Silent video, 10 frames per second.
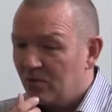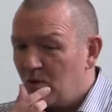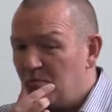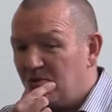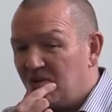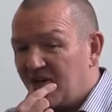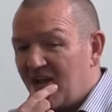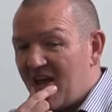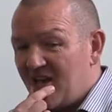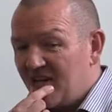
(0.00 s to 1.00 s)
when we were looking
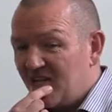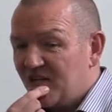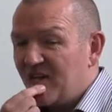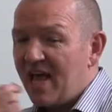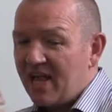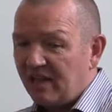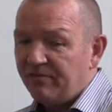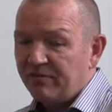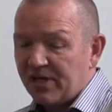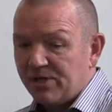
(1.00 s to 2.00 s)
at age and
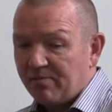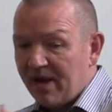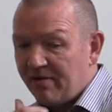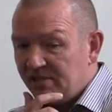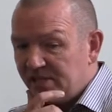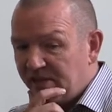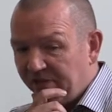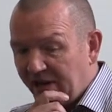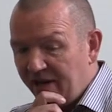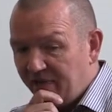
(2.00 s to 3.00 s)
health of kinship carers, the
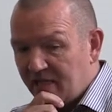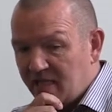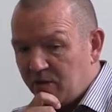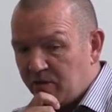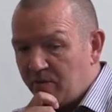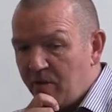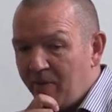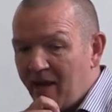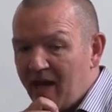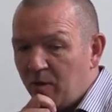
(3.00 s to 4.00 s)
kind of things that was coming
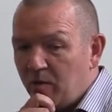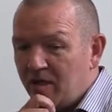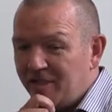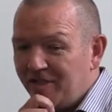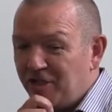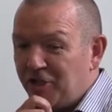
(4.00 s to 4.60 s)
back was, the